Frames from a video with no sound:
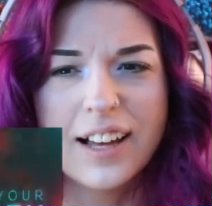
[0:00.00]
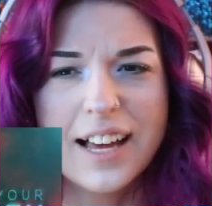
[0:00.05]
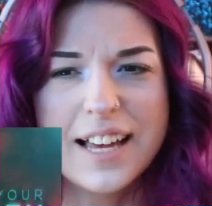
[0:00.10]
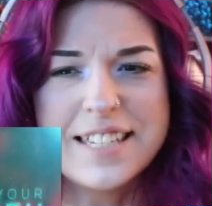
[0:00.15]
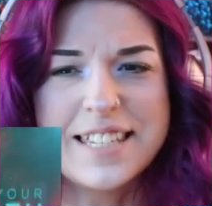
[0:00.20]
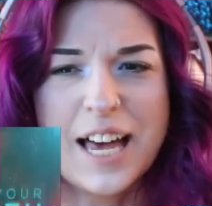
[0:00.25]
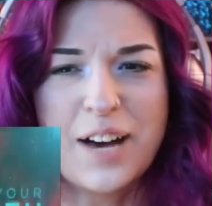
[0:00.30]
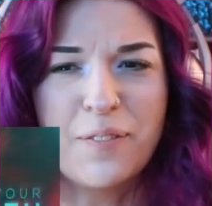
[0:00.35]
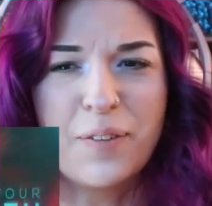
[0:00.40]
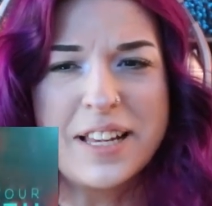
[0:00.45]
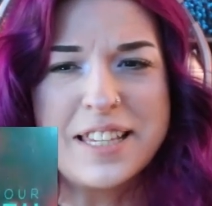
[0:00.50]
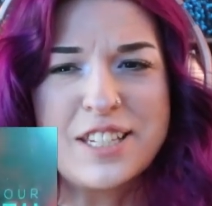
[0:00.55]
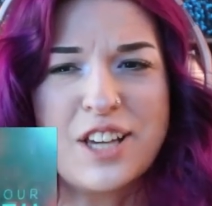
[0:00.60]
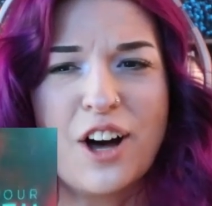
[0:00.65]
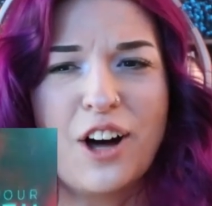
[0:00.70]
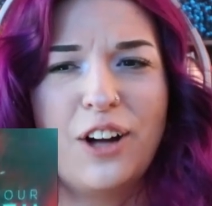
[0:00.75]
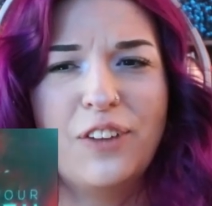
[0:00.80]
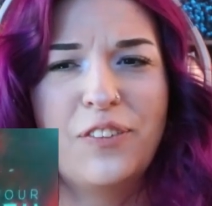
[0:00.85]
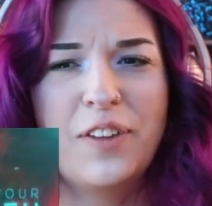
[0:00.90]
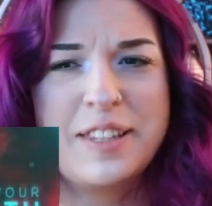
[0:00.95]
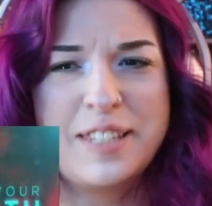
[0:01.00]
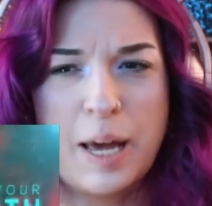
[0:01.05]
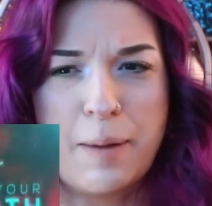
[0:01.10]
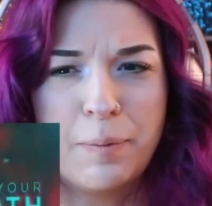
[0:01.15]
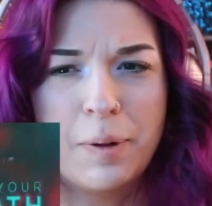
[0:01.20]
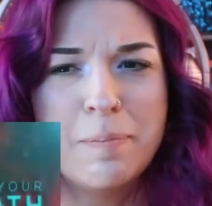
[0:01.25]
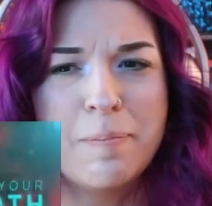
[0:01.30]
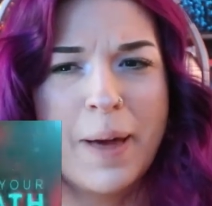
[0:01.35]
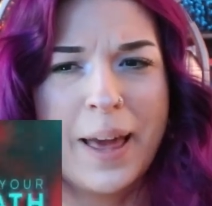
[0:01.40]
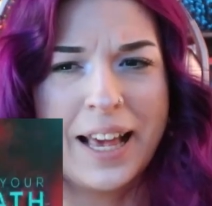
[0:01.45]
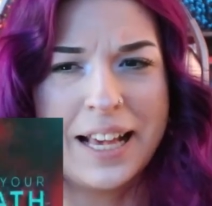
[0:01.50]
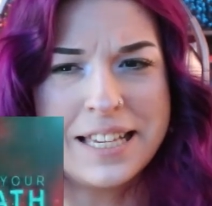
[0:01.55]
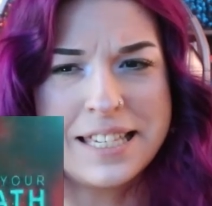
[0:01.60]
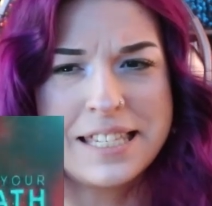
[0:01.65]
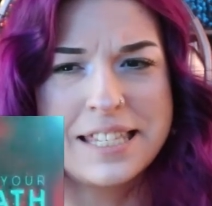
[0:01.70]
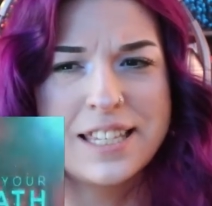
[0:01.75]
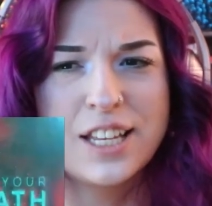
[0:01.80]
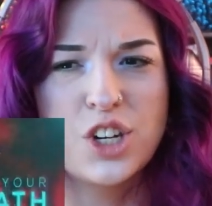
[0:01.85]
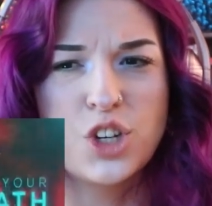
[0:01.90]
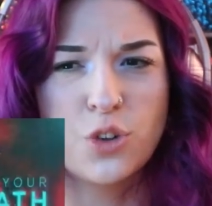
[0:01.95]
Is that what it's called, the double bass?
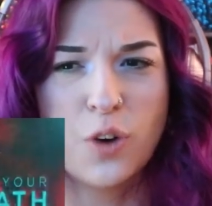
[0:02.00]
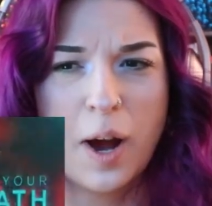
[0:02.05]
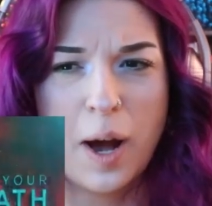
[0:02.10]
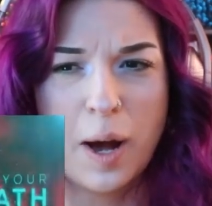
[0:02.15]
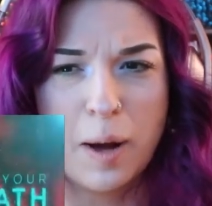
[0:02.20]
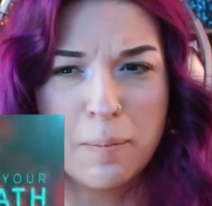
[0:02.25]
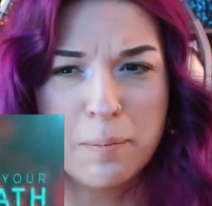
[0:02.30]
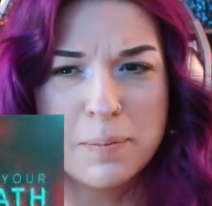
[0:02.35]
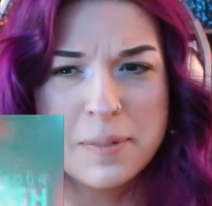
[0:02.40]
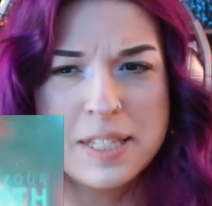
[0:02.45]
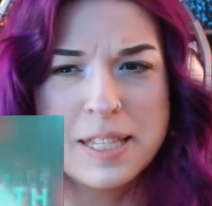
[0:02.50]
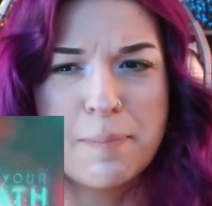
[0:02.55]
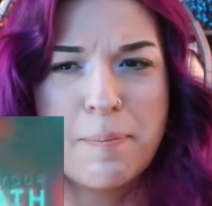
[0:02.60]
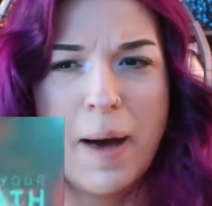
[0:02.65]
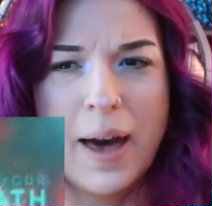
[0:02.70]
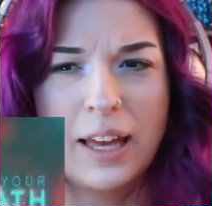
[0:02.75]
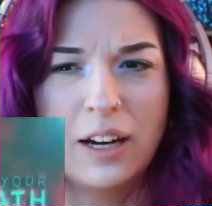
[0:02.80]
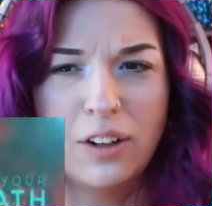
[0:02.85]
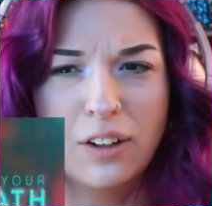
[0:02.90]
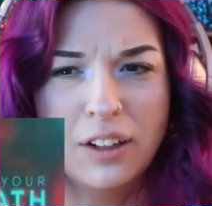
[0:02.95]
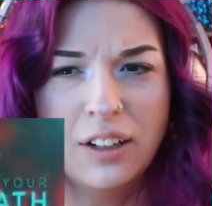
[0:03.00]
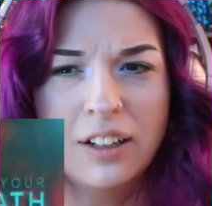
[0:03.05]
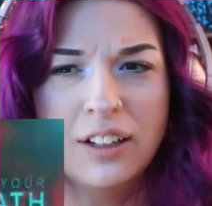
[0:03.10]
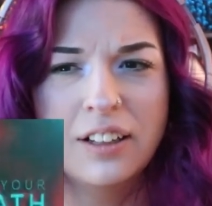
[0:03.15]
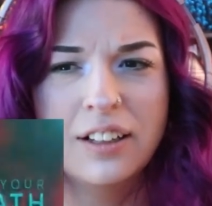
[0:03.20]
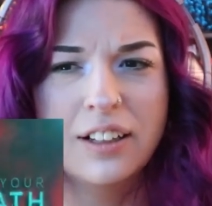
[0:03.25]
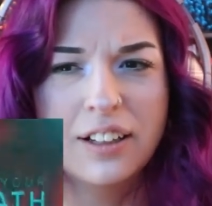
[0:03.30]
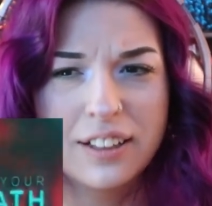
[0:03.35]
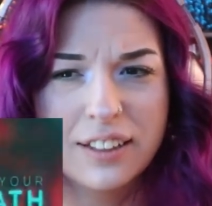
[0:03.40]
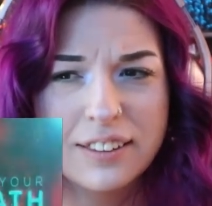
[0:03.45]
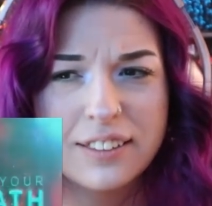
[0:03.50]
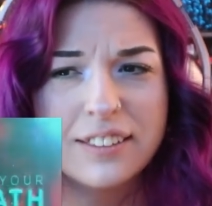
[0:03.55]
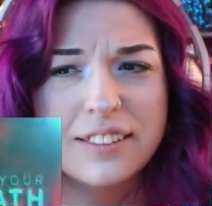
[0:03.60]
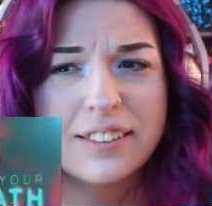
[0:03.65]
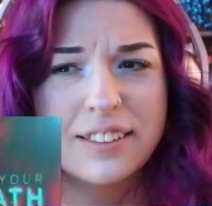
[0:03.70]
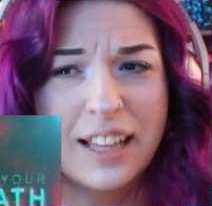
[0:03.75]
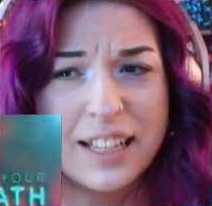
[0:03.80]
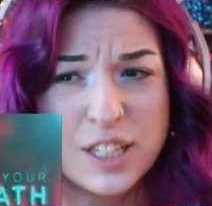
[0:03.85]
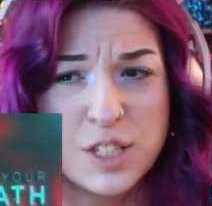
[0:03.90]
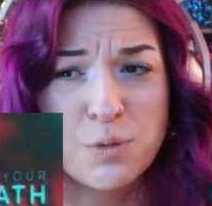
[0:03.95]
Drum, the pedal,
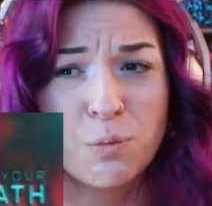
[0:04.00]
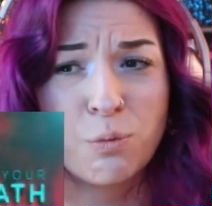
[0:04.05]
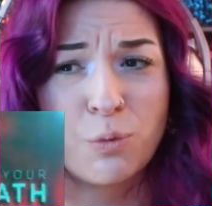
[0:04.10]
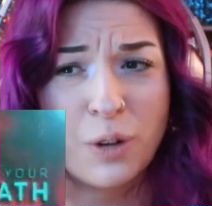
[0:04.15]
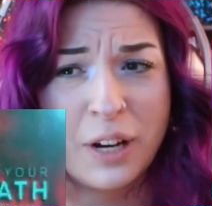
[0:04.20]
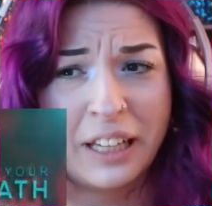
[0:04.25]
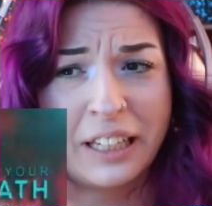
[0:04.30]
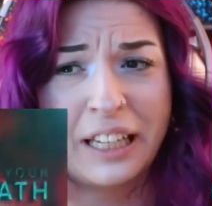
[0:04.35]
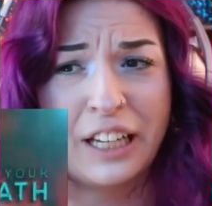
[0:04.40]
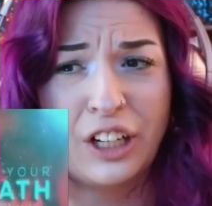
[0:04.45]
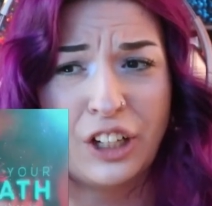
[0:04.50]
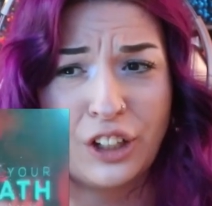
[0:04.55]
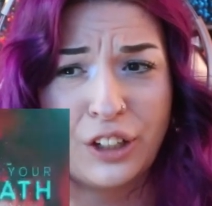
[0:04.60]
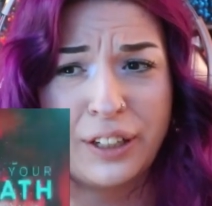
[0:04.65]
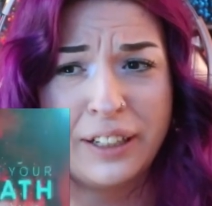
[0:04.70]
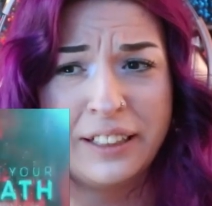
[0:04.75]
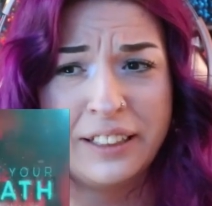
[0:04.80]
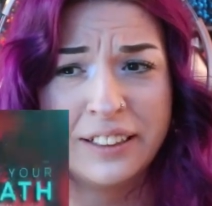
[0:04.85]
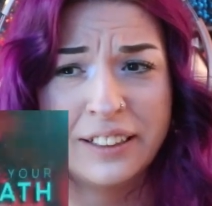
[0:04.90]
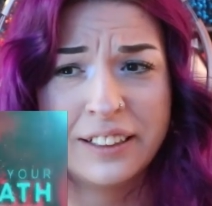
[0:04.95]
that's really good.